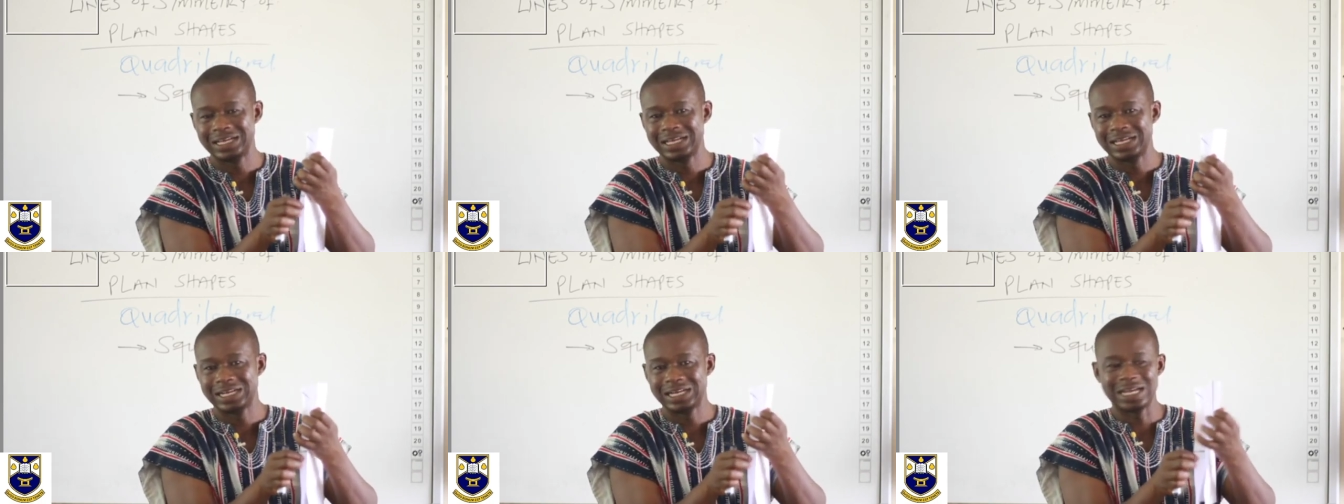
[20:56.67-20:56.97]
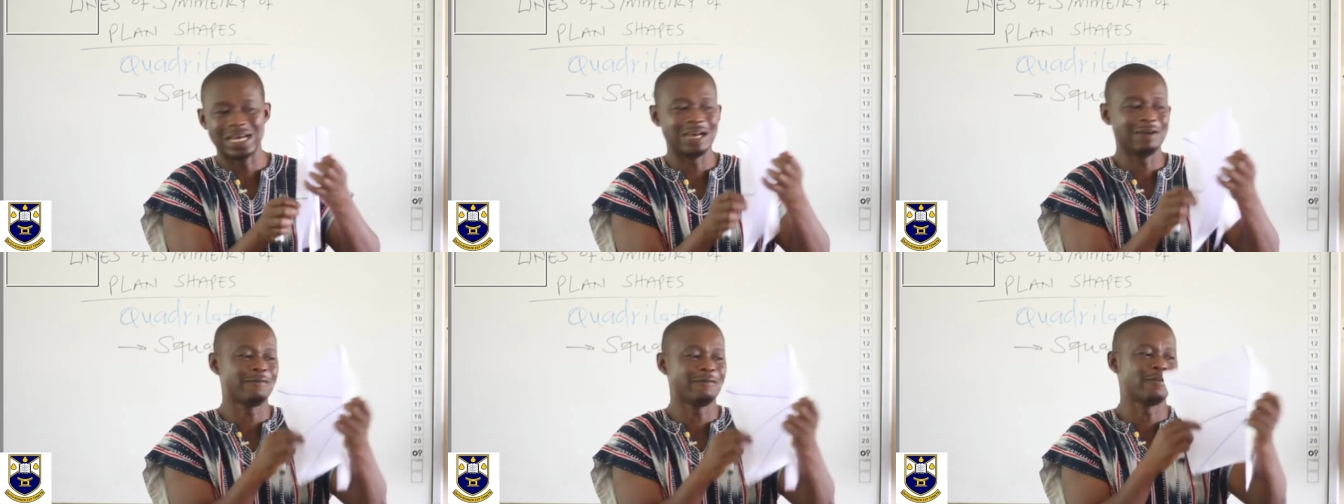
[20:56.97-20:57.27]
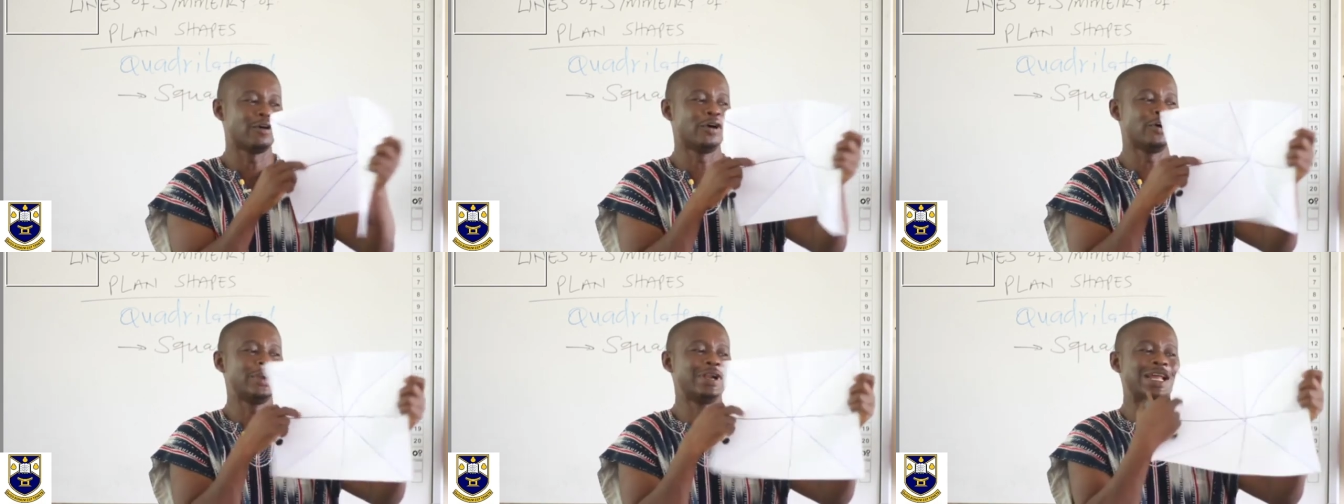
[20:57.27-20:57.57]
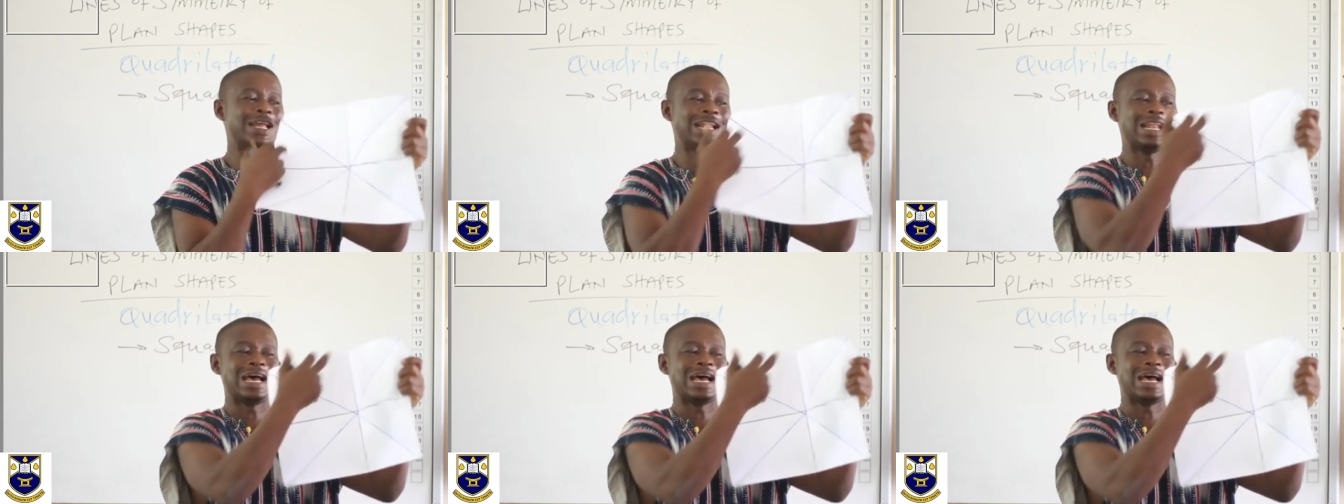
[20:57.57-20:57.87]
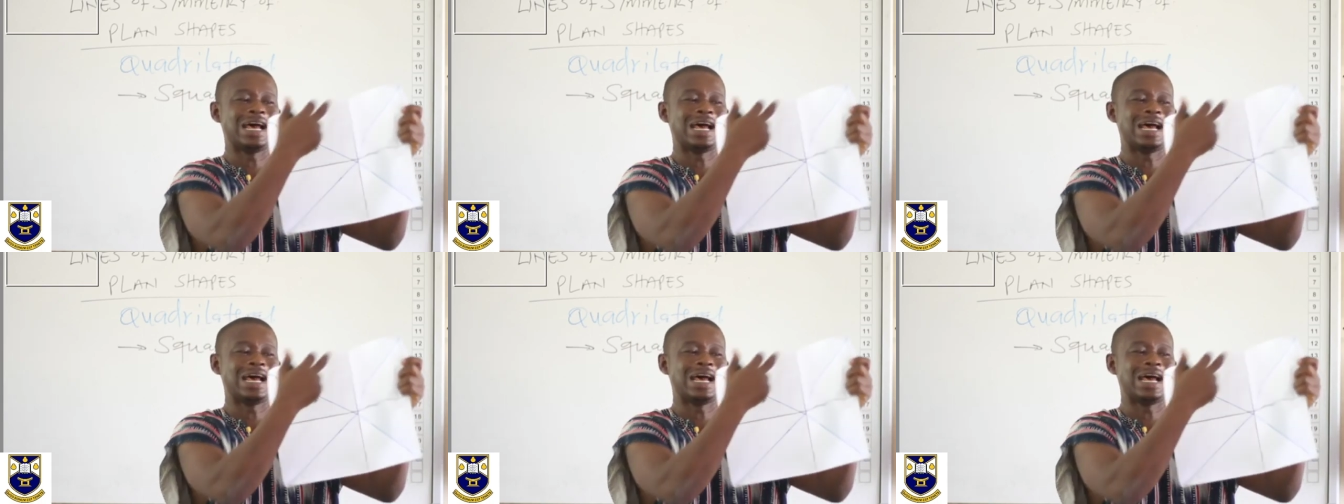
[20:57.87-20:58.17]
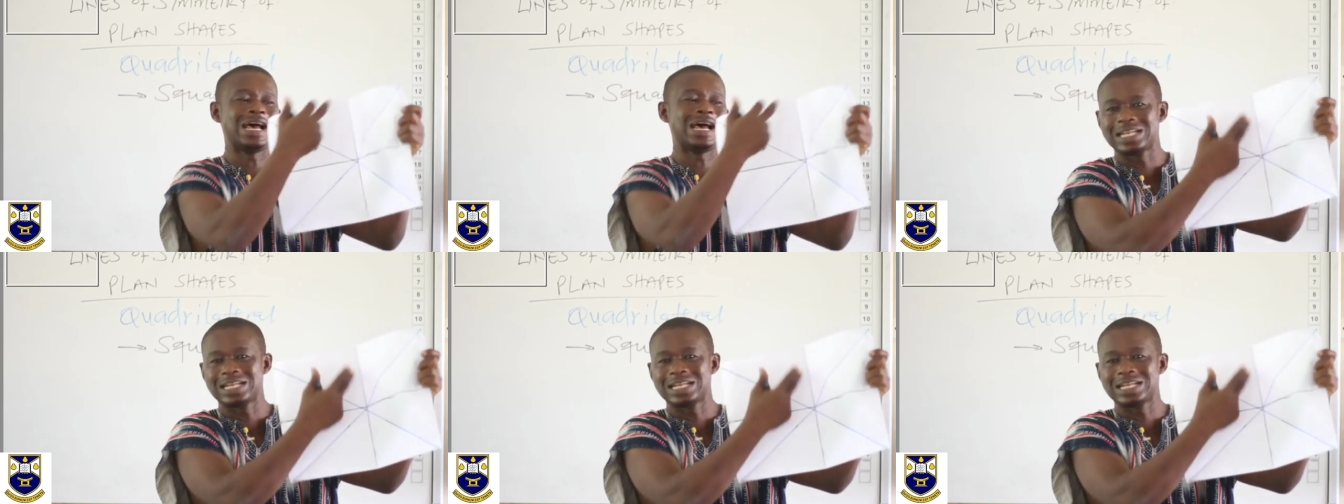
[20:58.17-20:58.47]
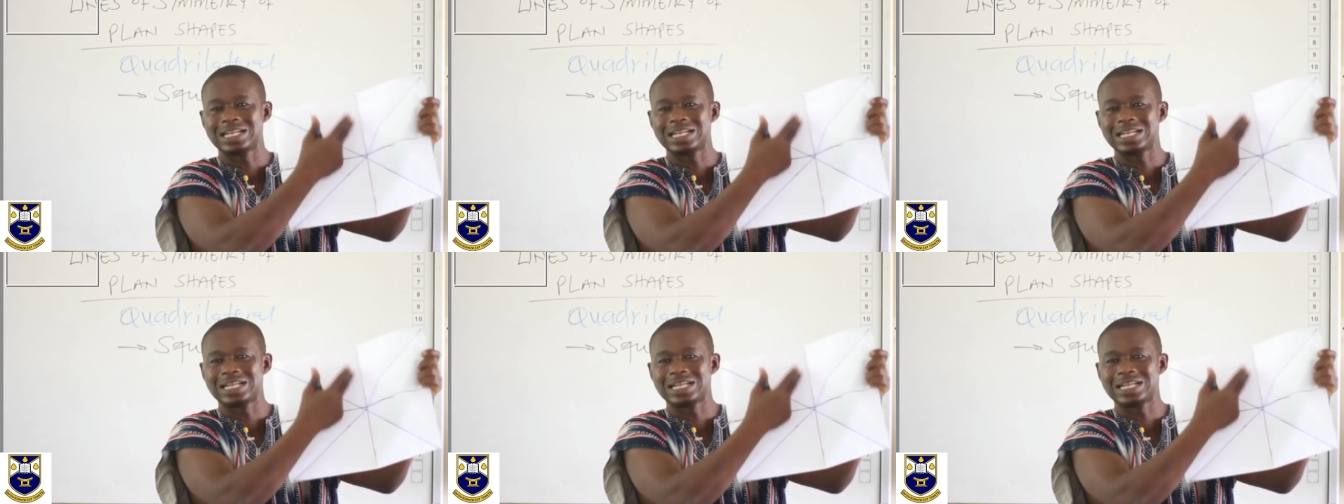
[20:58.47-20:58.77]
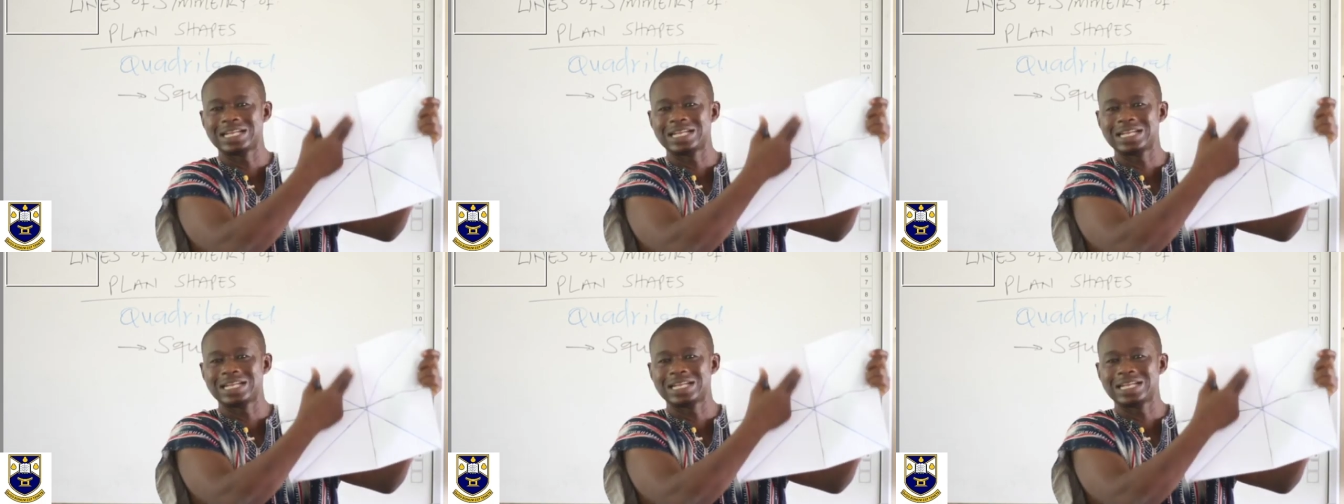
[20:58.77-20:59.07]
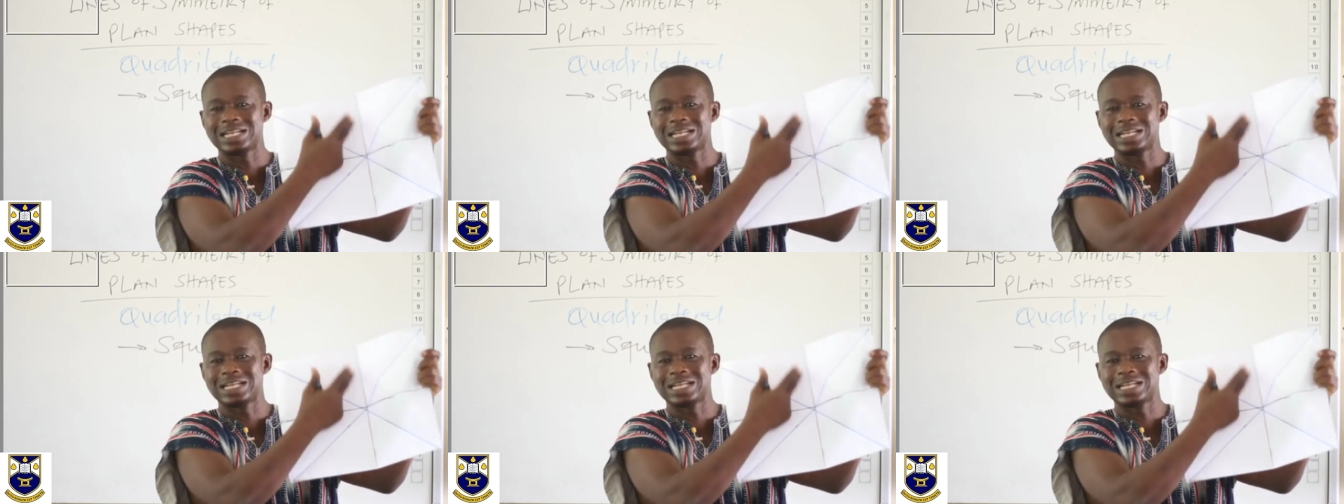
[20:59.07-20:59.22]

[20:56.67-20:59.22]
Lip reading: Therefore, the line here is line of symmetry.